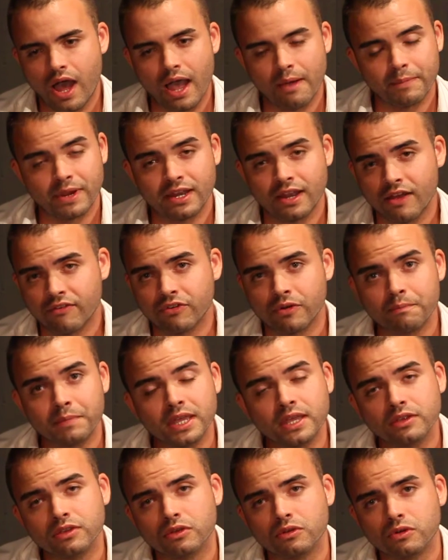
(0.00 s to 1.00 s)
I may never
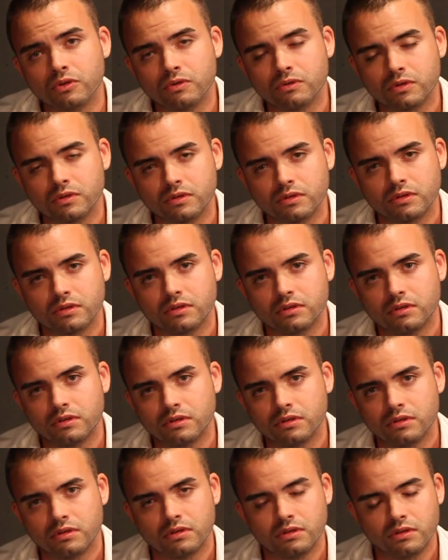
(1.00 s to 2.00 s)
meet you,
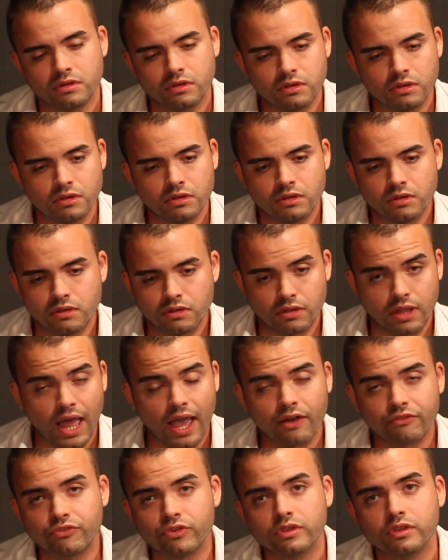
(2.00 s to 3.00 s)

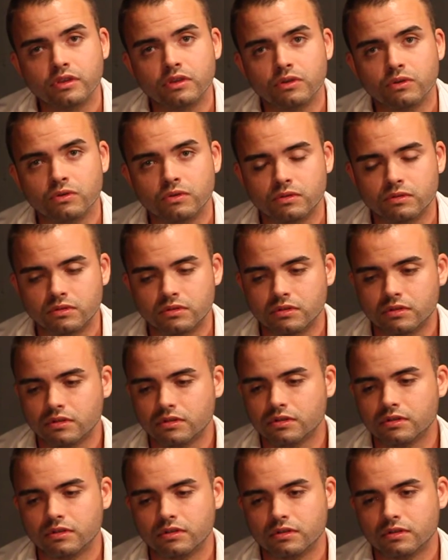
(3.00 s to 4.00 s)
laugh with you,
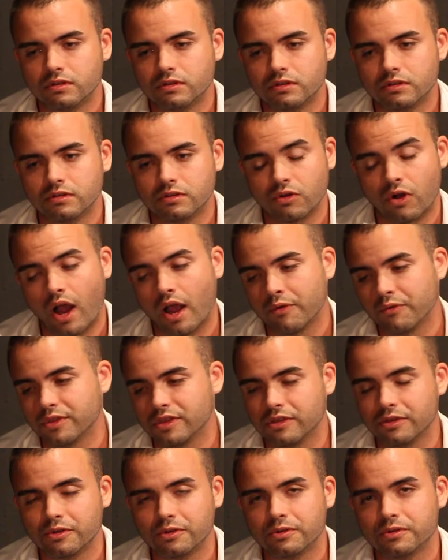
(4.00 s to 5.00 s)
cry with
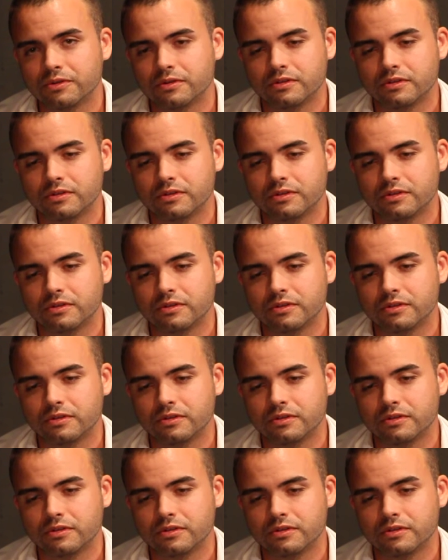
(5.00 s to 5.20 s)
you,